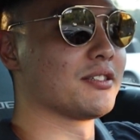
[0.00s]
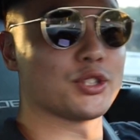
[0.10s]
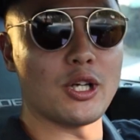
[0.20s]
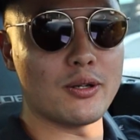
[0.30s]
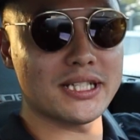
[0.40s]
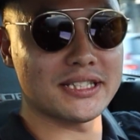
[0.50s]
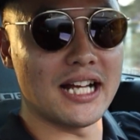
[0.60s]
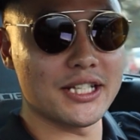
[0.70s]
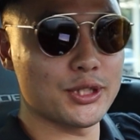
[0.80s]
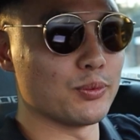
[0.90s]
It's always
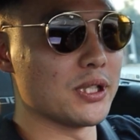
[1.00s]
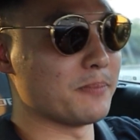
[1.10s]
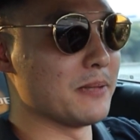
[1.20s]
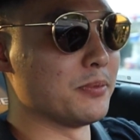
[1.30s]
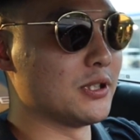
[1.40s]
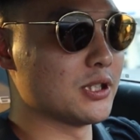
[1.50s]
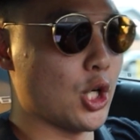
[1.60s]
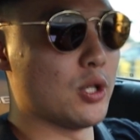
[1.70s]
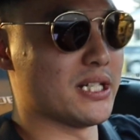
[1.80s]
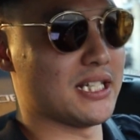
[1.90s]
nice when people
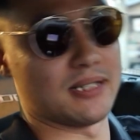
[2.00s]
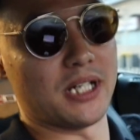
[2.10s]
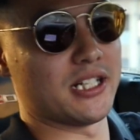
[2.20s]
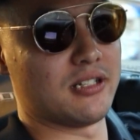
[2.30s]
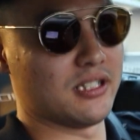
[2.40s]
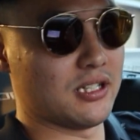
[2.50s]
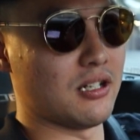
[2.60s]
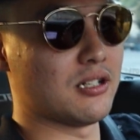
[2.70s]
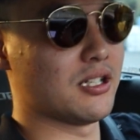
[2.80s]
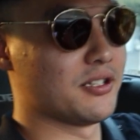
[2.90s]
go and admire the
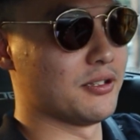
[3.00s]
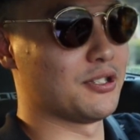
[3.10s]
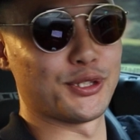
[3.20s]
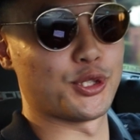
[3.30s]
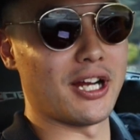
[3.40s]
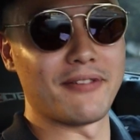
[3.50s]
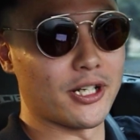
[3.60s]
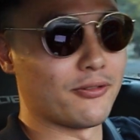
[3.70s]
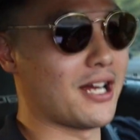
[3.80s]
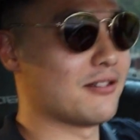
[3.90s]
car. You know,
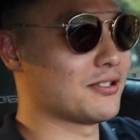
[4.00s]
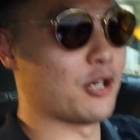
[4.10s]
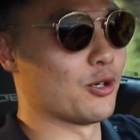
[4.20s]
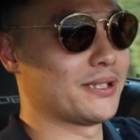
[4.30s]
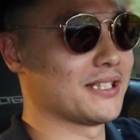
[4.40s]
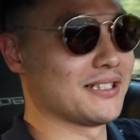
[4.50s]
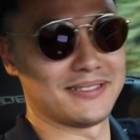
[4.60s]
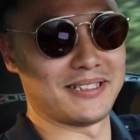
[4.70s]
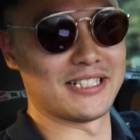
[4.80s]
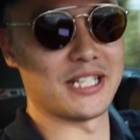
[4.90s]
driving around, I always get
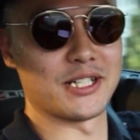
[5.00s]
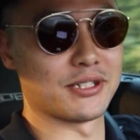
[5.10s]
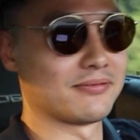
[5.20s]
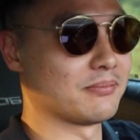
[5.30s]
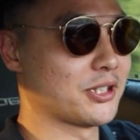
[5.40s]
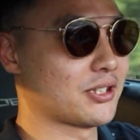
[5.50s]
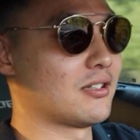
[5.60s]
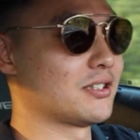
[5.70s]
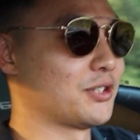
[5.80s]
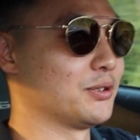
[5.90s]
attention from this
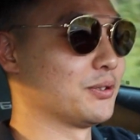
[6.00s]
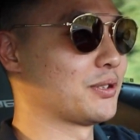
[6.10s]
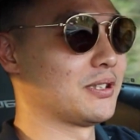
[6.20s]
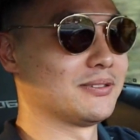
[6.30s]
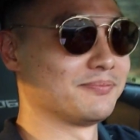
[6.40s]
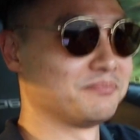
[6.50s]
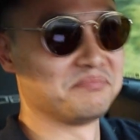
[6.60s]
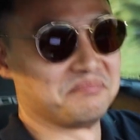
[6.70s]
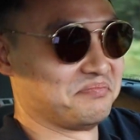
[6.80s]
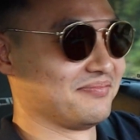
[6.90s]
car too. So,
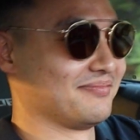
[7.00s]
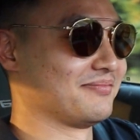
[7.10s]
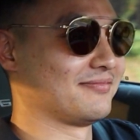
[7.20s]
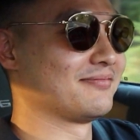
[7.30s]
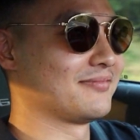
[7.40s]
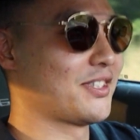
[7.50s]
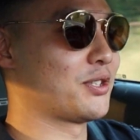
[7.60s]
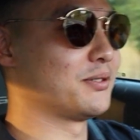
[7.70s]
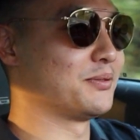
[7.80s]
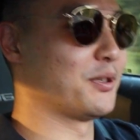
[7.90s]
you
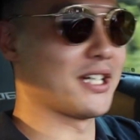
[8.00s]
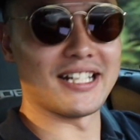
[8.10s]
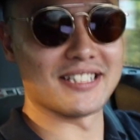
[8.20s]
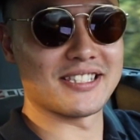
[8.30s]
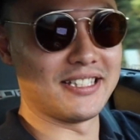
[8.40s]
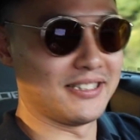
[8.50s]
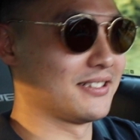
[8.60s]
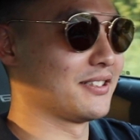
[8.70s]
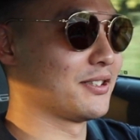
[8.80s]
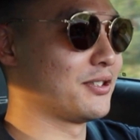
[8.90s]
know, what can I say?
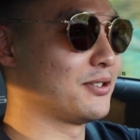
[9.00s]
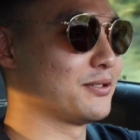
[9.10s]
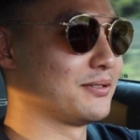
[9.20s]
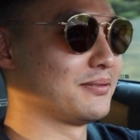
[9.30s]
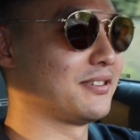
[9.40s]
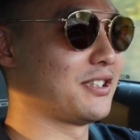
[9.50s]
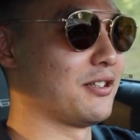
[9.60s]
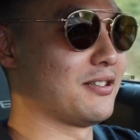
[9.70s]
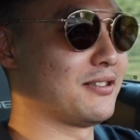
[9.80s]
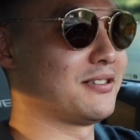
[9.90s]
You know, you
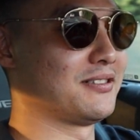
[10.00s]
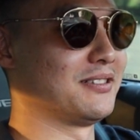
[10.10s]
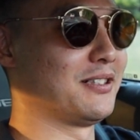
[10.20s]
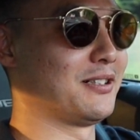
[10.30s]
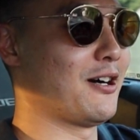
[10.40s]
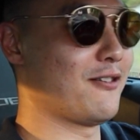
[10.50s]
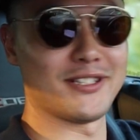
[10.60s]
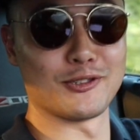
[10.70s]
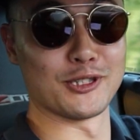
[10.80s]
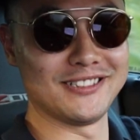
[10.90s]
either love
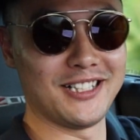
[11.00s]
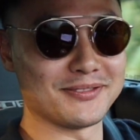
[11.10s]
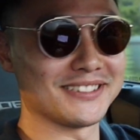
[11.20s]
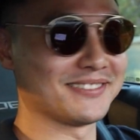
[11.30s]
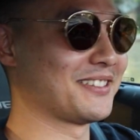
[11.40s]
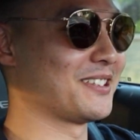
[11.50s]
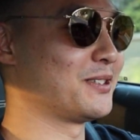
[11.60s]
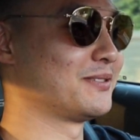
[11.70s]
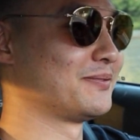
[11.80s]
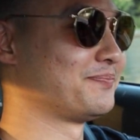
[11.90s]
it or you love it. So,